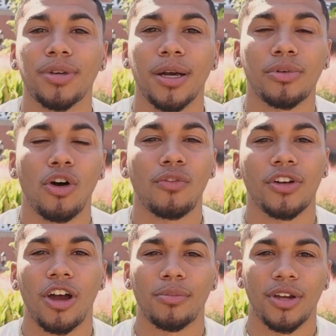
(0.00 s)
be able to
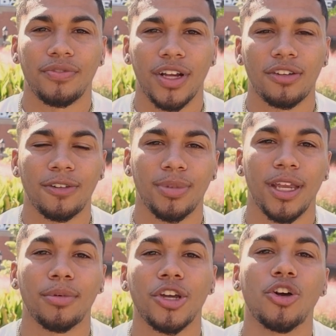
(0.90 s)
overcome your fears of being
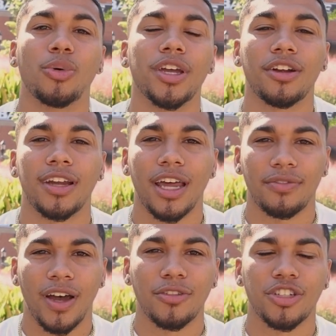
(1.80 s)
able to quit your nine to
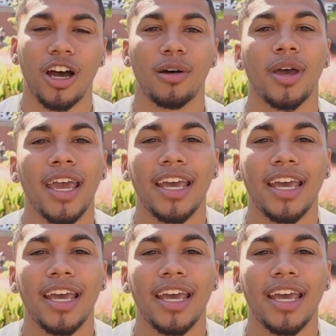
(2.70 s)
five job